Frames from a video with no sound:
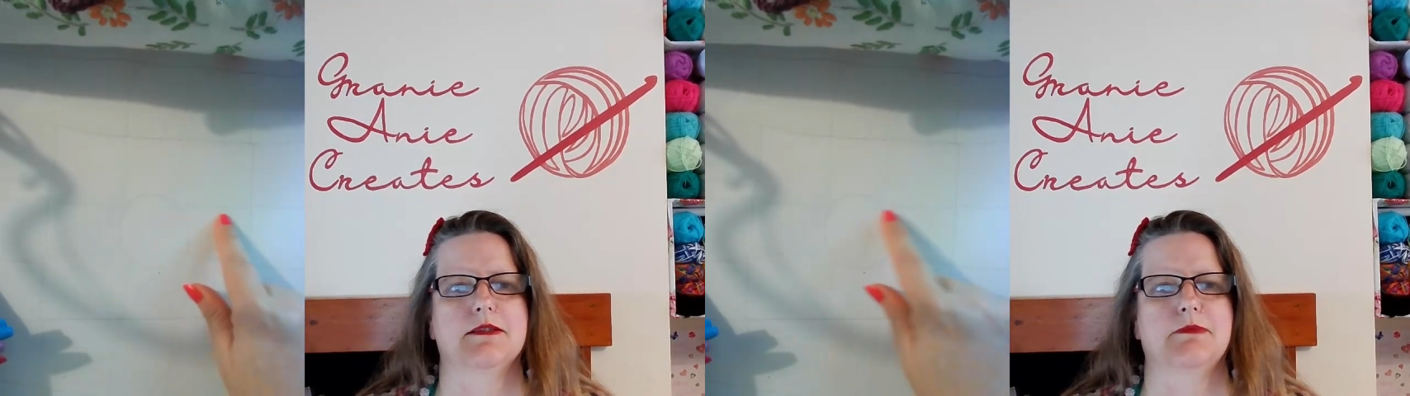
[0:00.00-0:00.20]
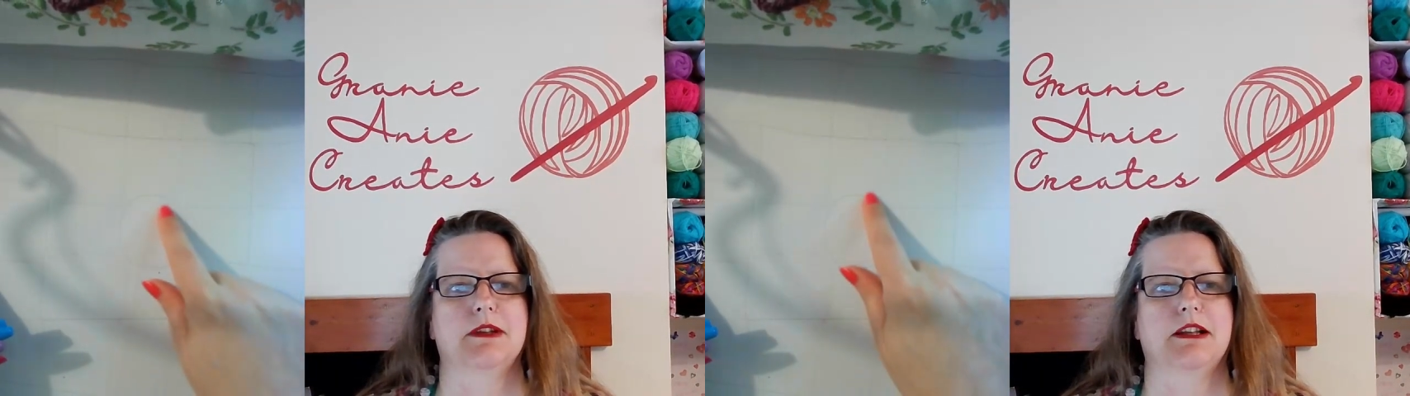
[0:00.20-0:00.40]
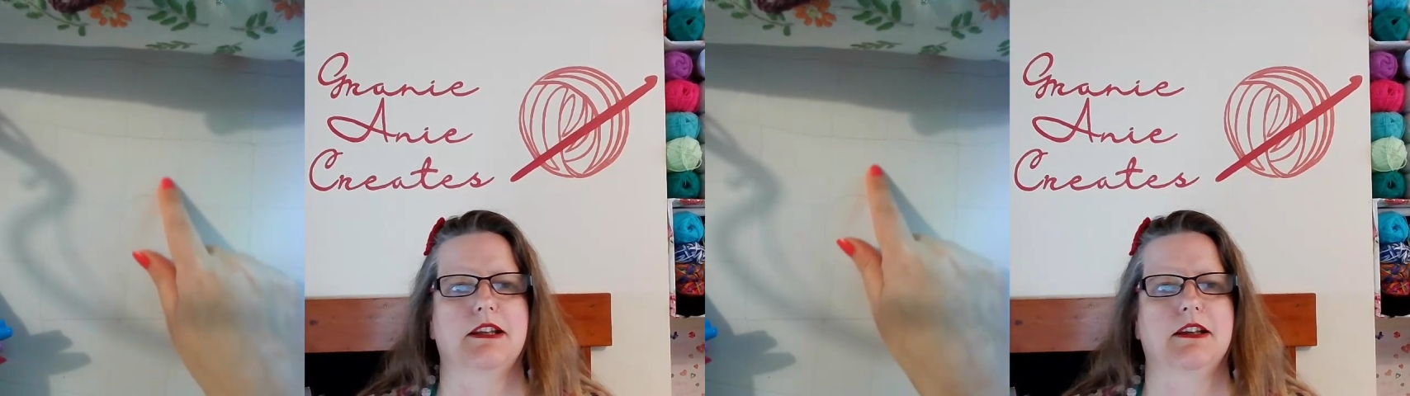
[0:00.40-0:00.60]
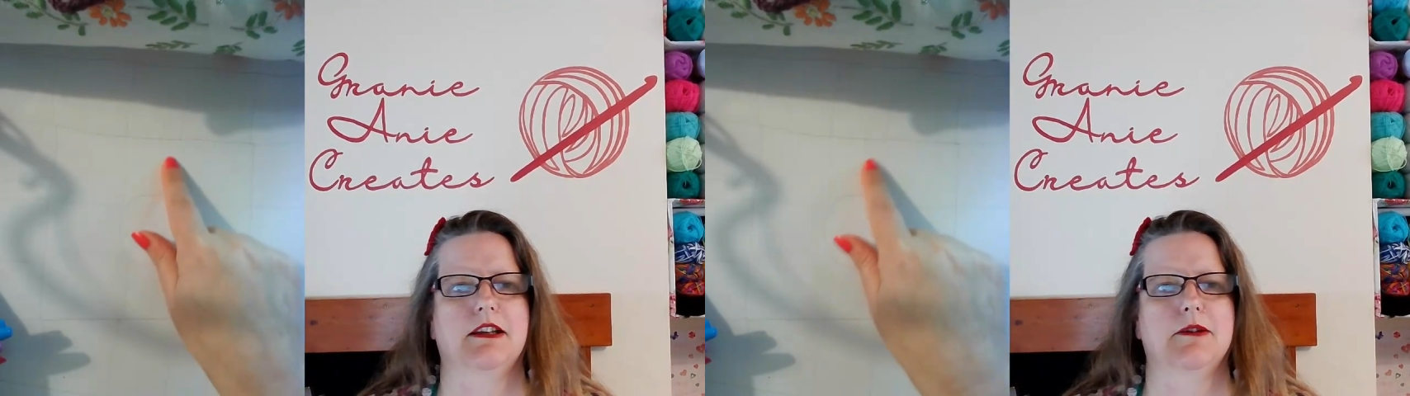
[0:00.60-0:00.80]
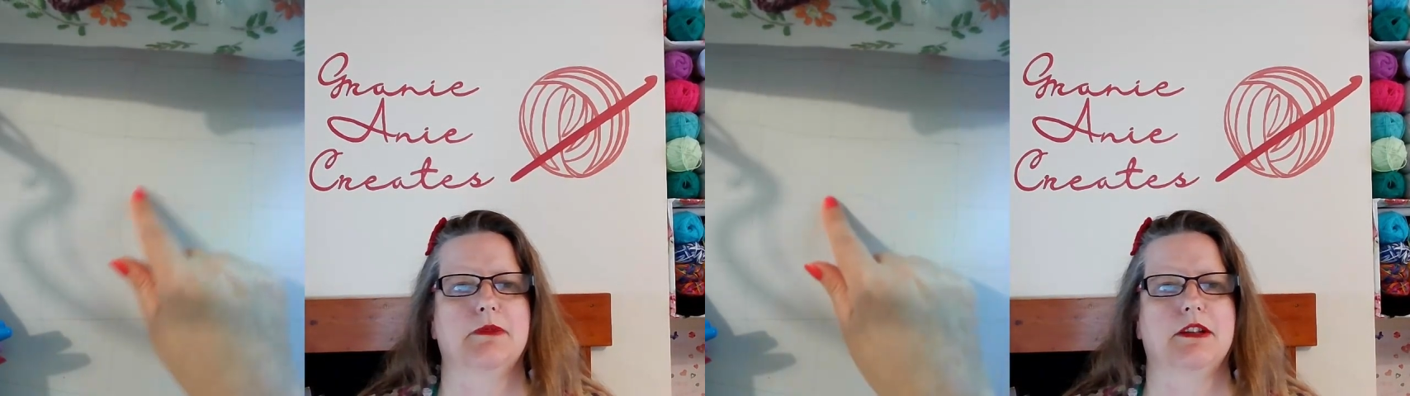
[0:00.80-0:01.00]
split
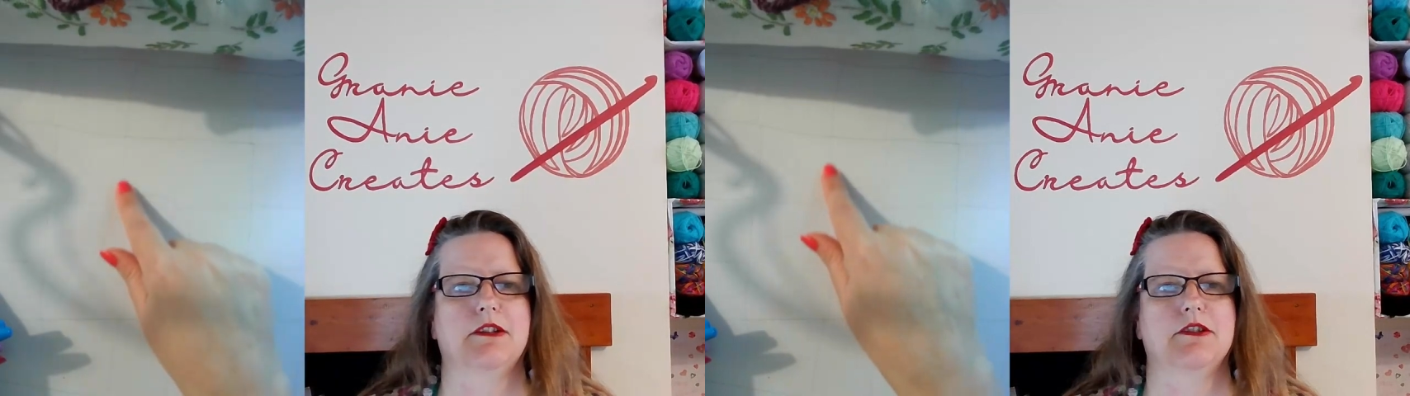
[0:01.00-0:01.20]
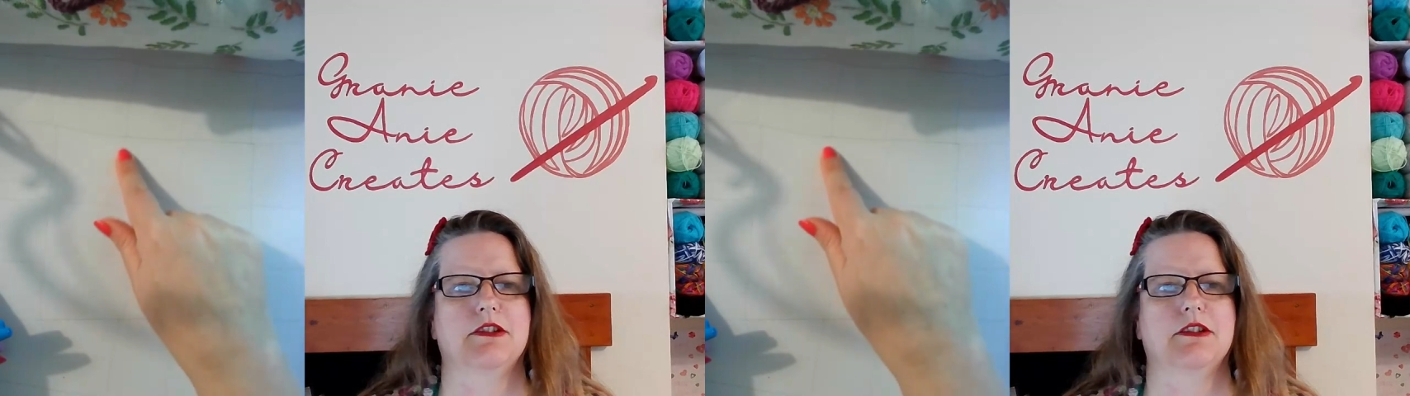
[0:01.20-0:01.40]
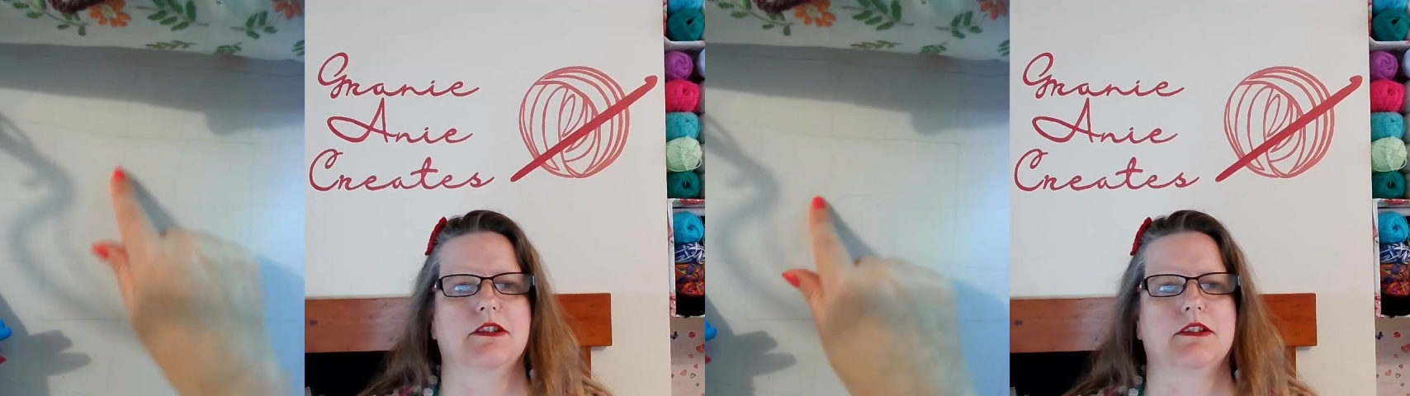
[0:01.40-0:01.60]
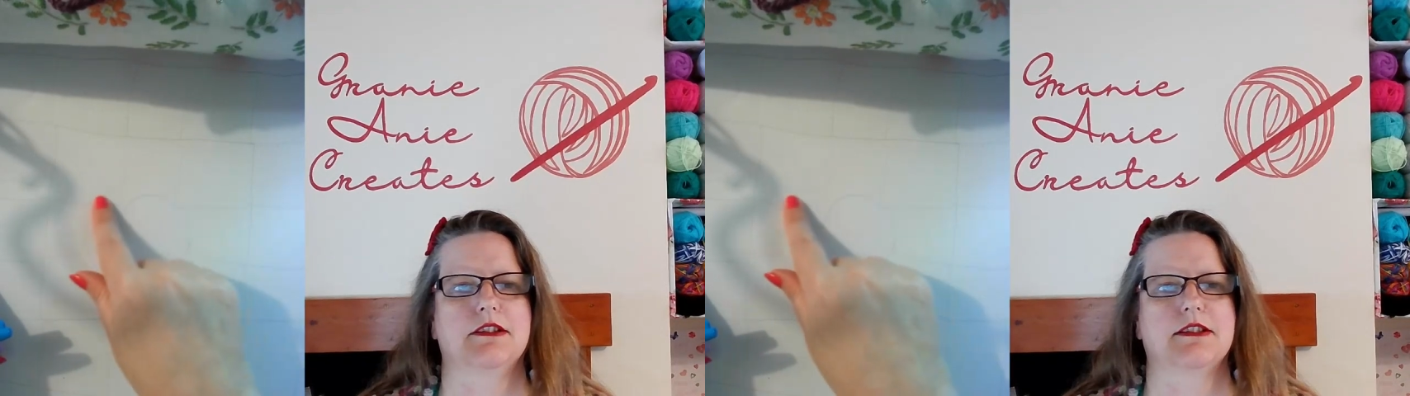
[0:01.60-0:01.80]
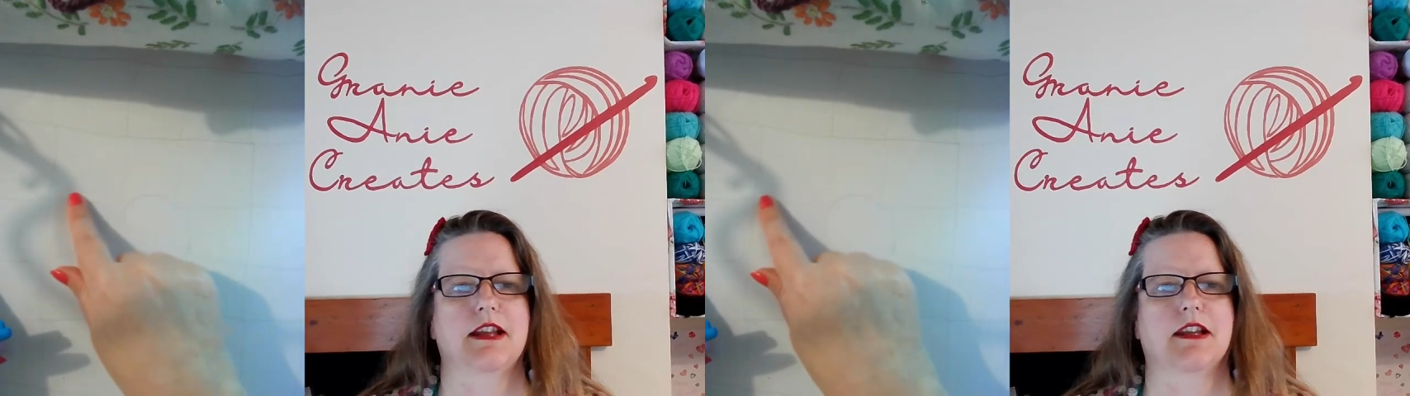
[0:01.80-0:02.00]
it up into
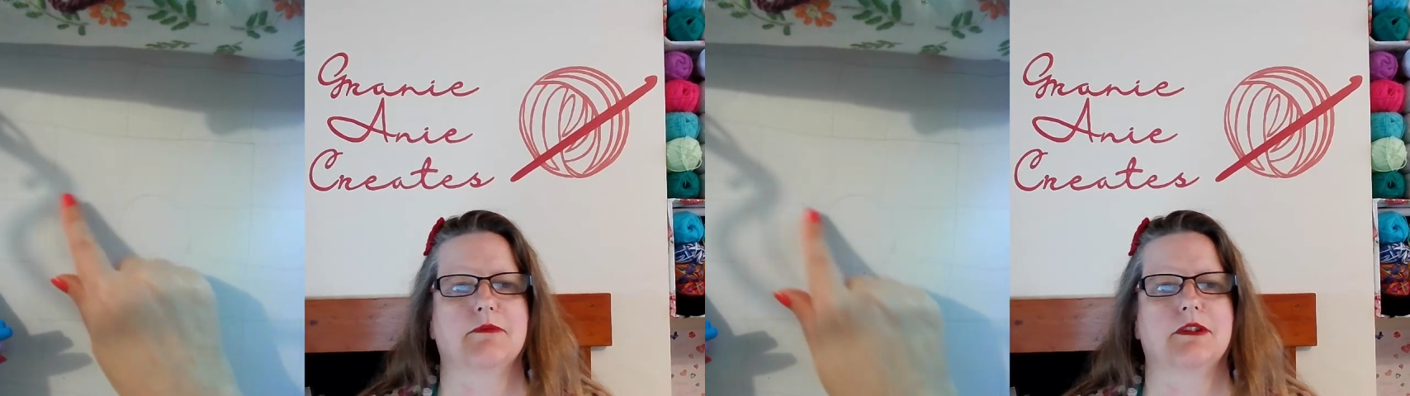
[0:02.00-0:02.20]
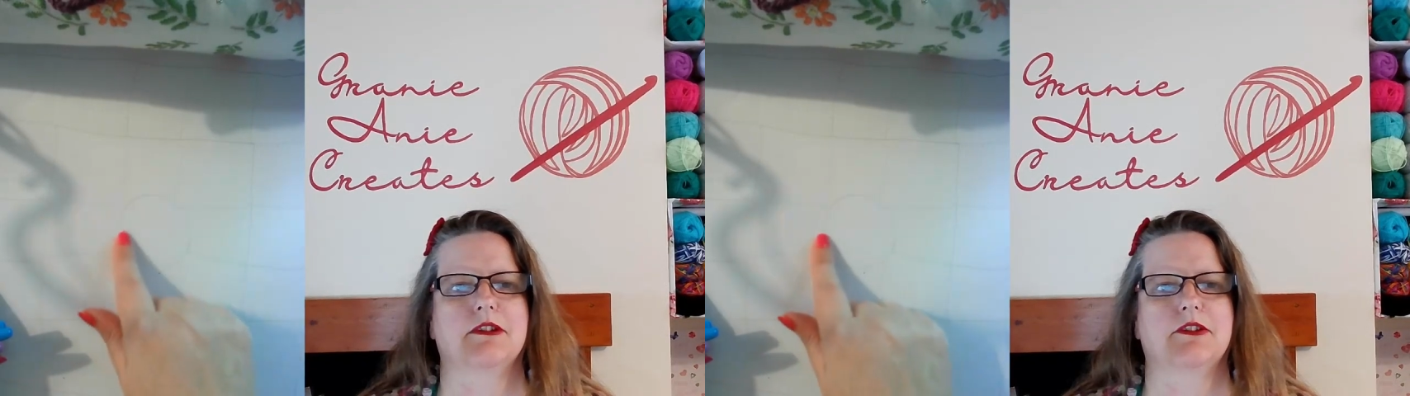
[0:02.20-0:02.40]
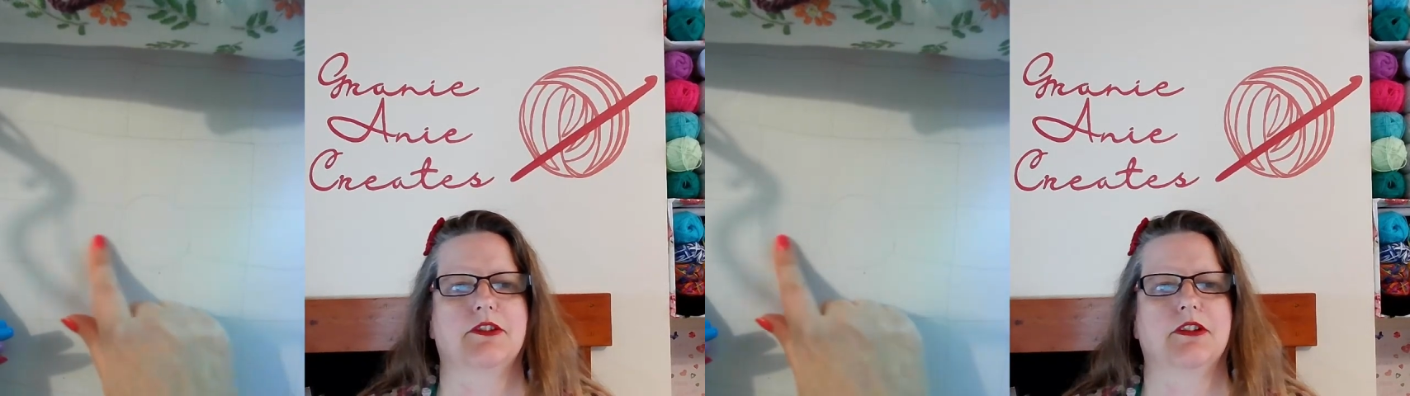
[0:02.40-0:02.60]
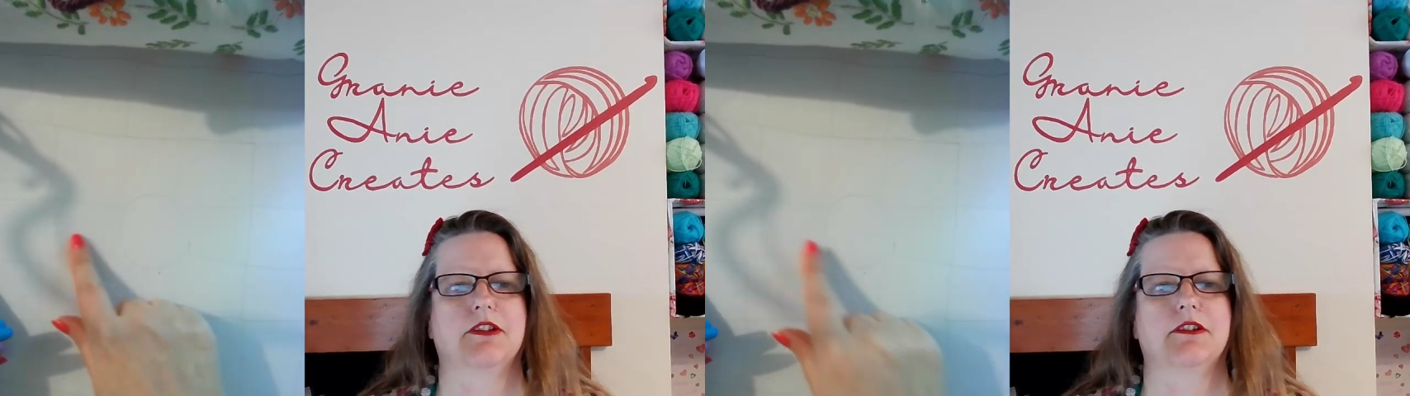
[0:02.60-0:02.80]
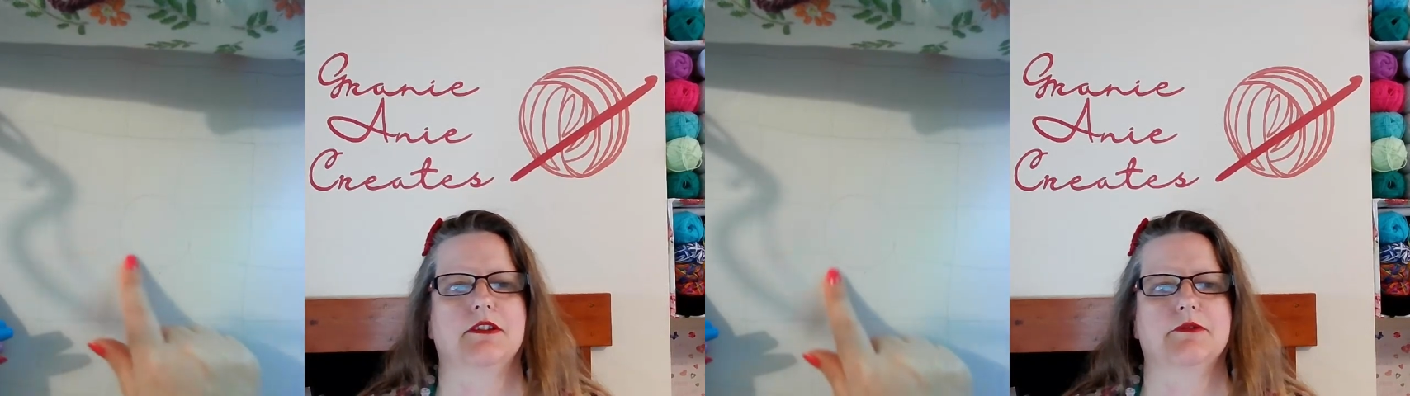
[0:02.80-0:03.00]

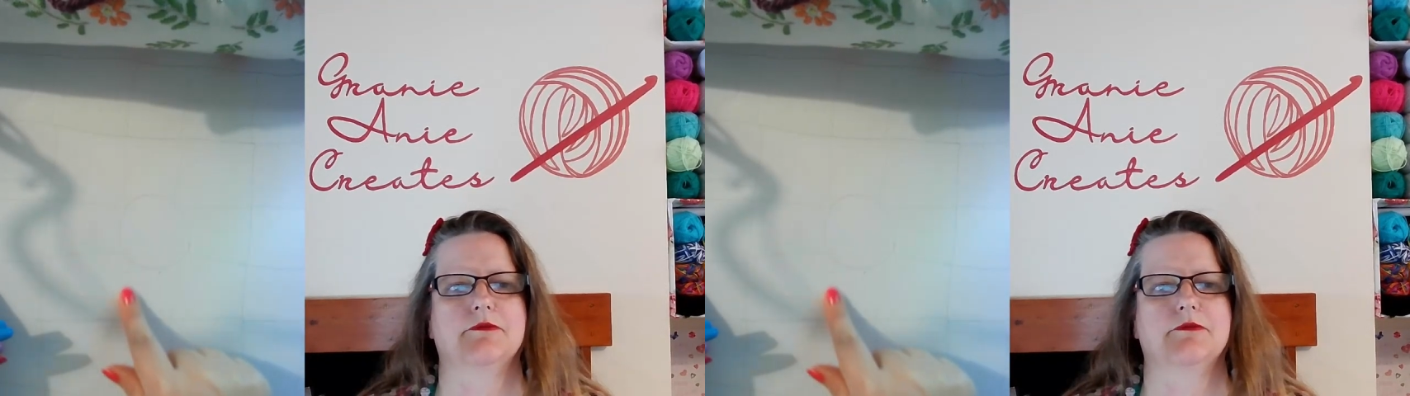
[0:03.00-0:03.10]
segments